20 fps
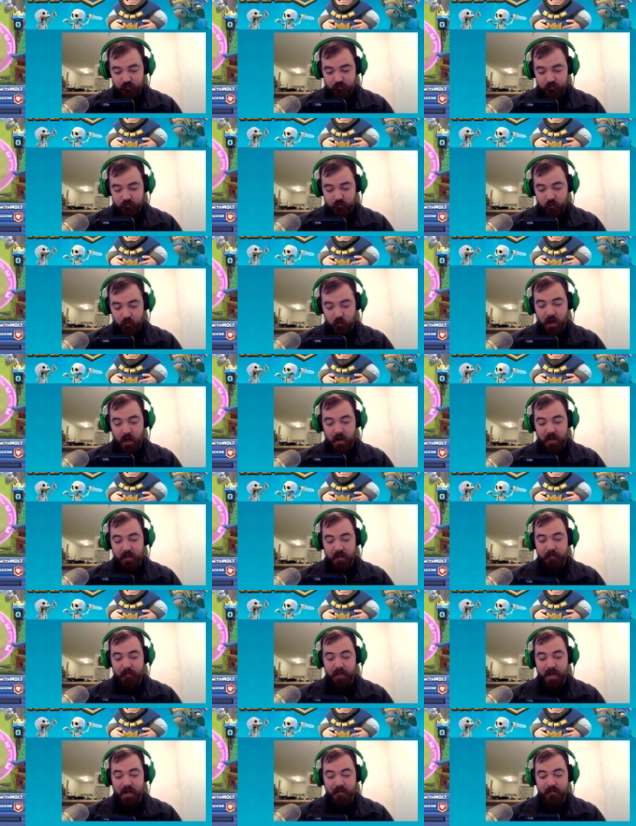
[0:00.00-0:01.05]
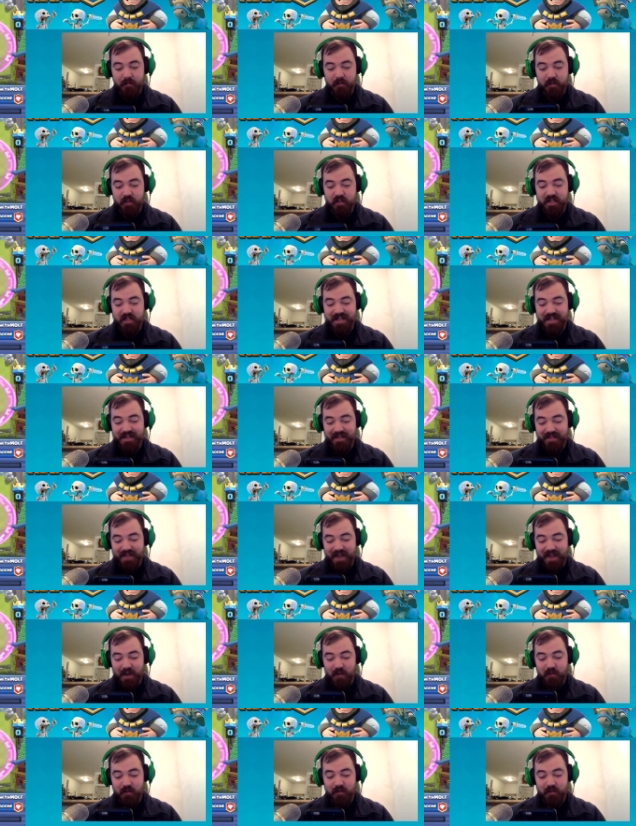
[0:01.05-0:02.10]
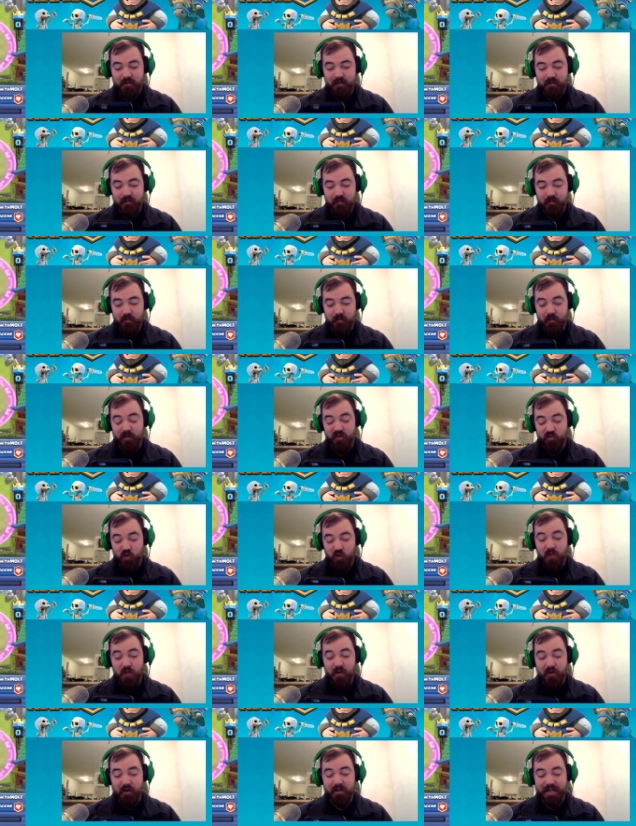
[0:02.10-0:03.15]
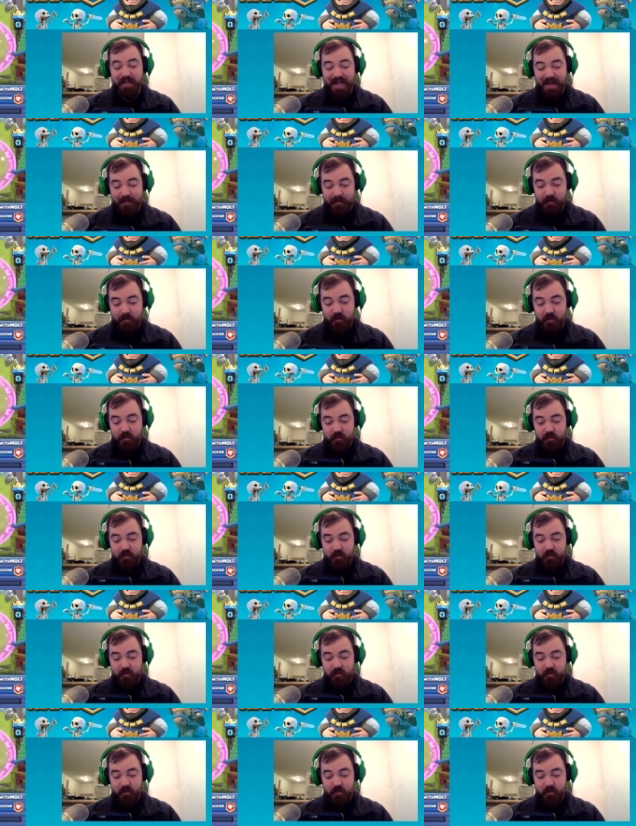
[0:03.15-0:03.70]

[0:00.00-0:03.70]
Wow, that bomb just did 1,000, almost 1,200 damage.